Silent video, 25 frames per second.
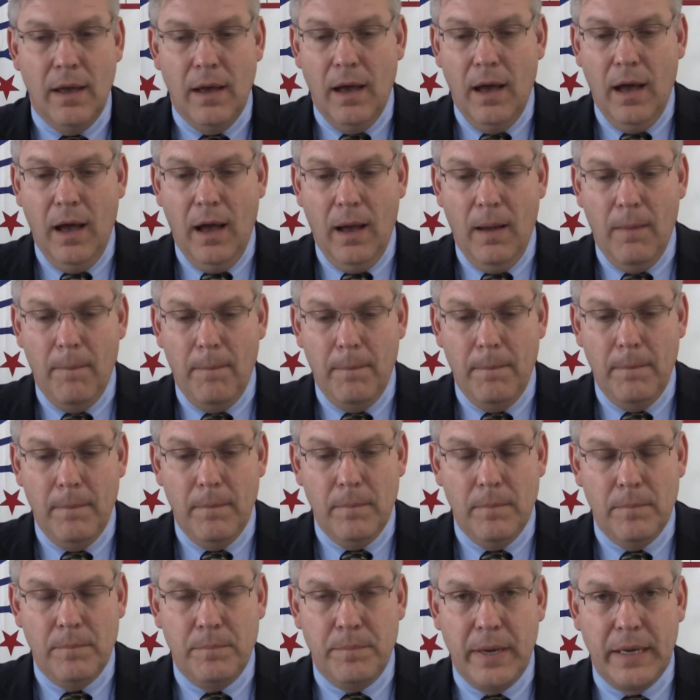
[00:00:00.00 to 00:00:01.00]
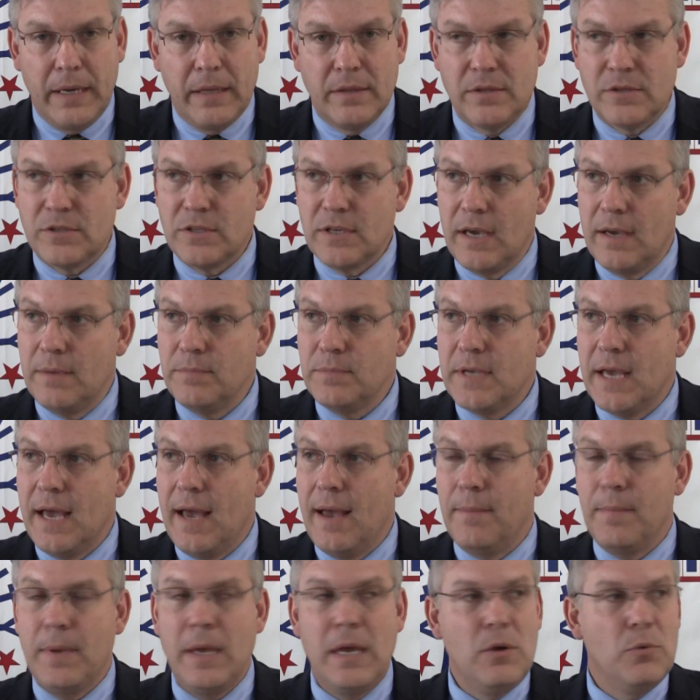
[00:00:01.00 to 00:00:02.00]
on. But at the same
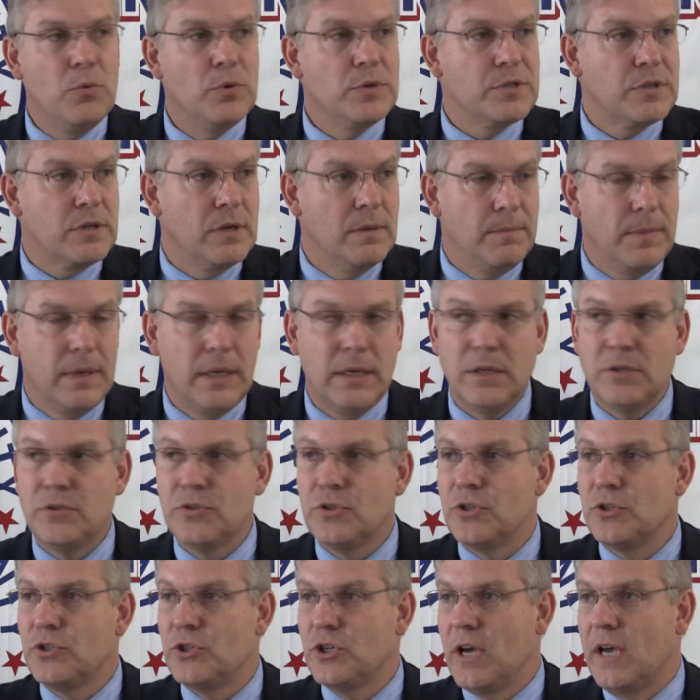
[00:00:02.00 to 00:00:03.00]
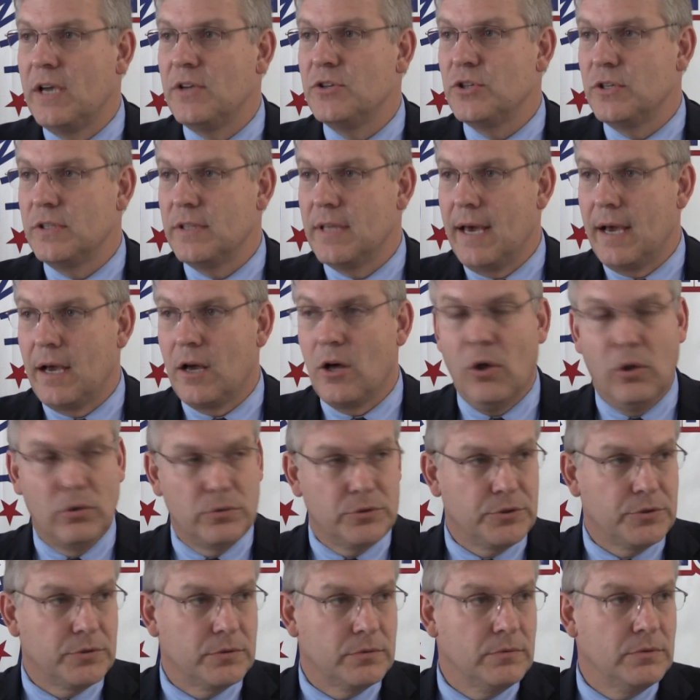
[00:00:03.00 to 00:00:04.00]
time, he was committed to changing that
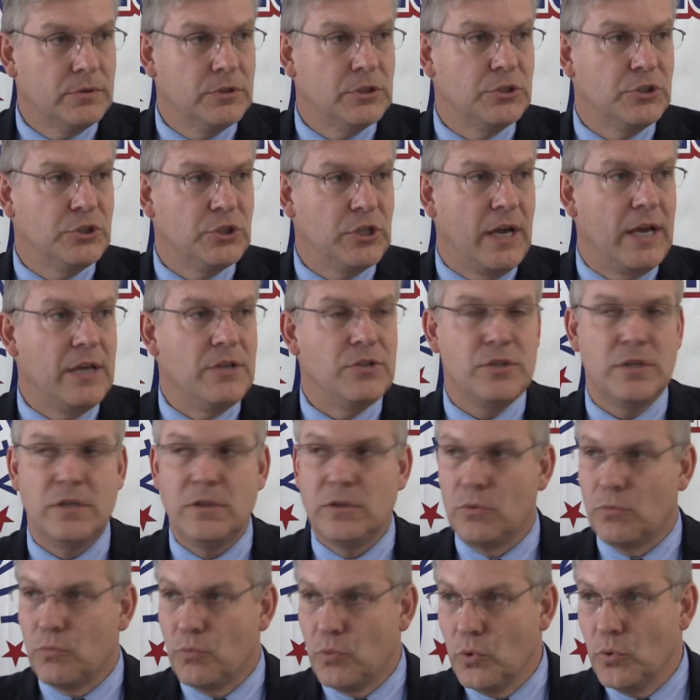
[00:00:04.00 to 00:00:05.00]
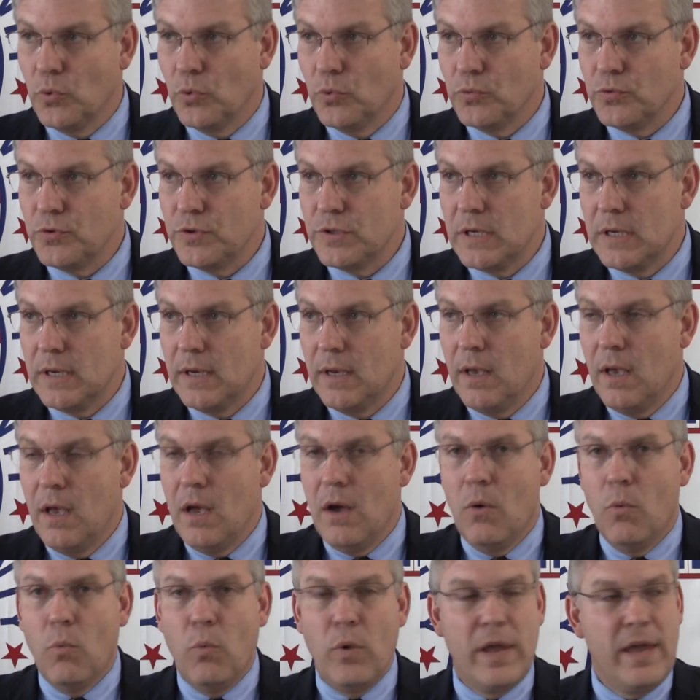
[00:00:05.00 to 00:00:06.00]
culture, to changing the rules.
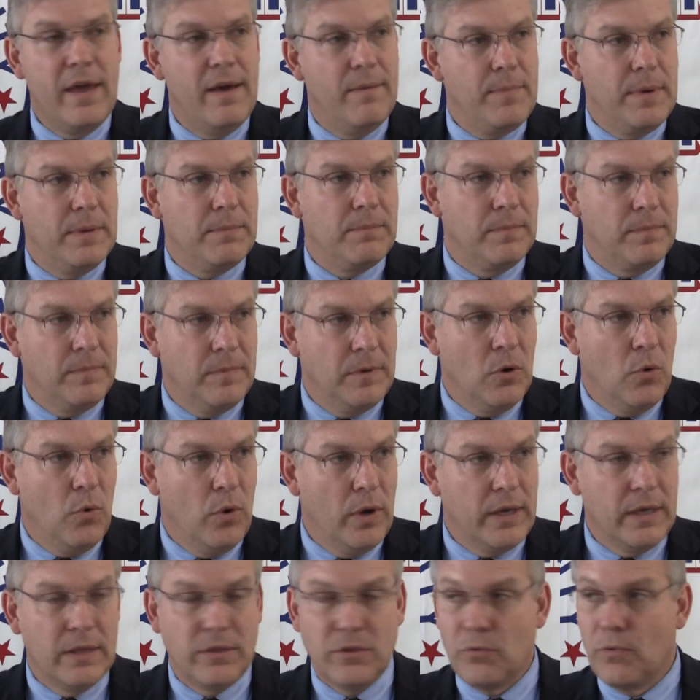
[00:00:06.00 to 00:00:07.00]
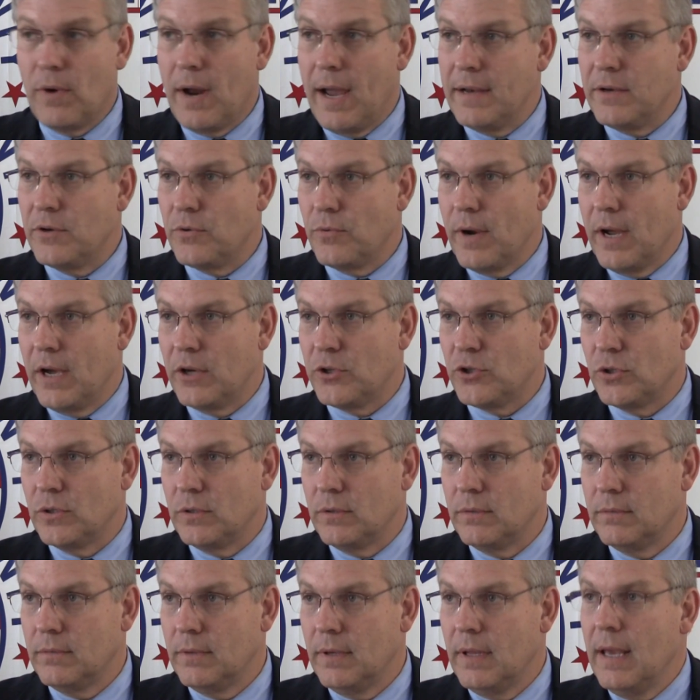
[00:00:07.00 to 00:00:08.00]
We have been going in the right direction.
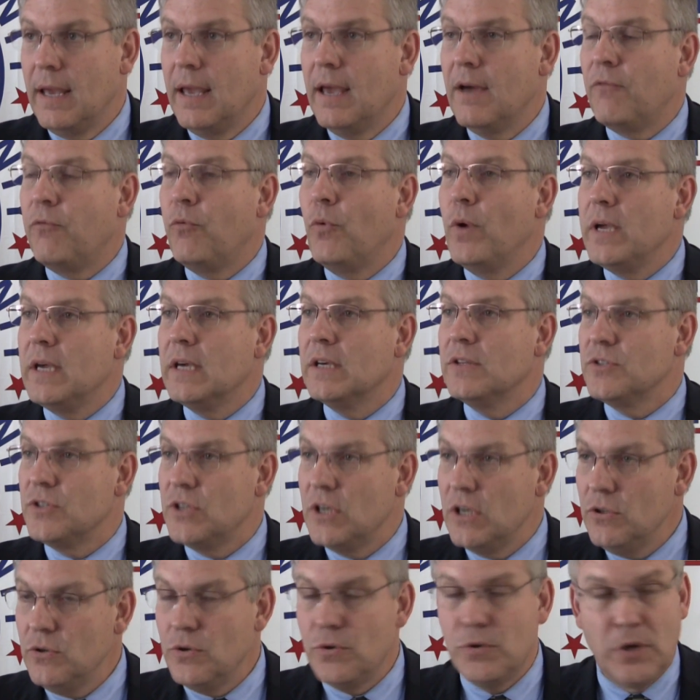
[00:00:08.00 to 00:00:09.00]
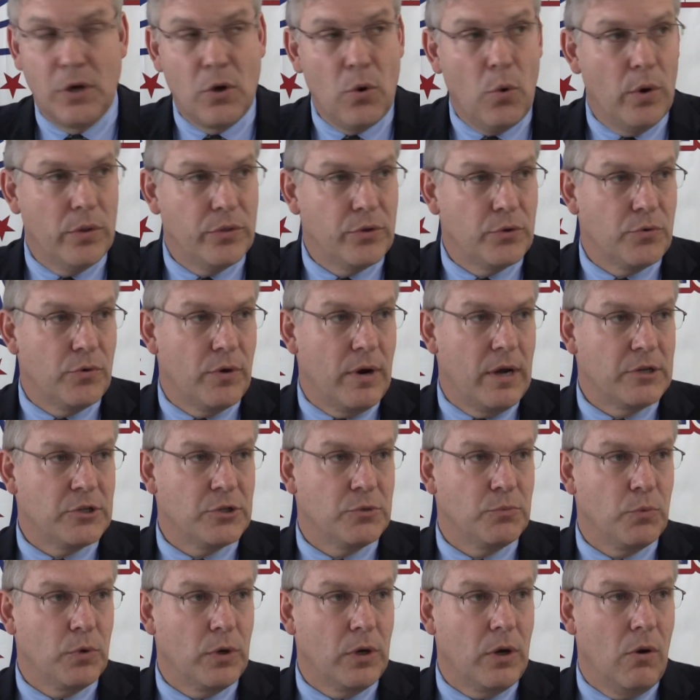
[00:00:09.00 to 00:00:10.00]
If we continue to go in the
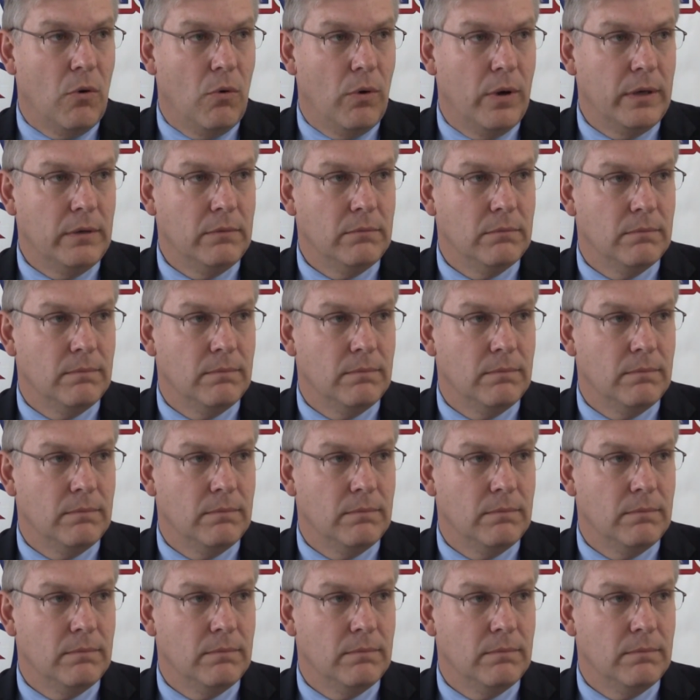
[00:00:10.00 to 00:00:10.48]
direction we're going,